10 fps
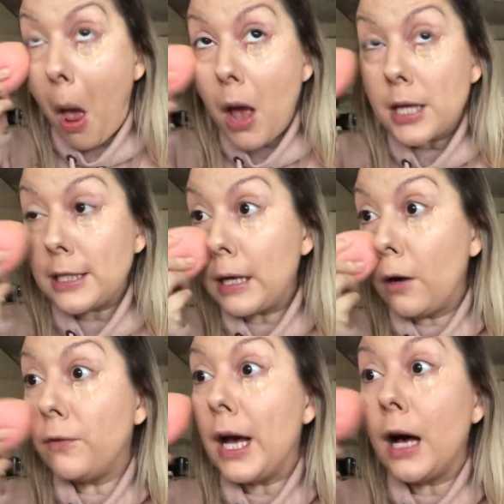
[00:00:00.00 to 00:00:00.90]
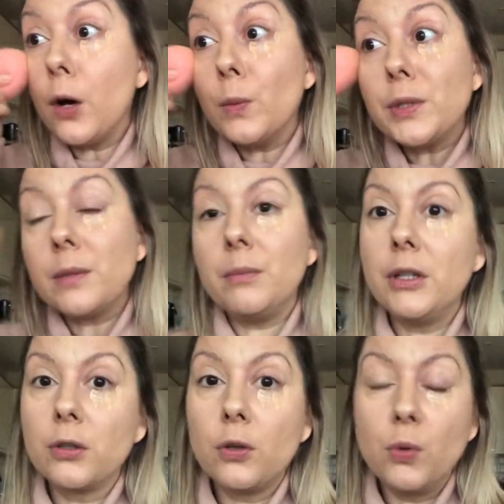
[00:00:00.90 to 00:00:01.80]
self-helps,
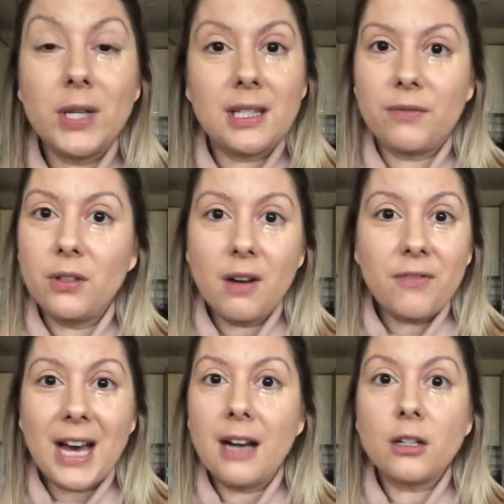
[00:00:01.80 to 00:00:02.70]
miracle mornings. If you love that,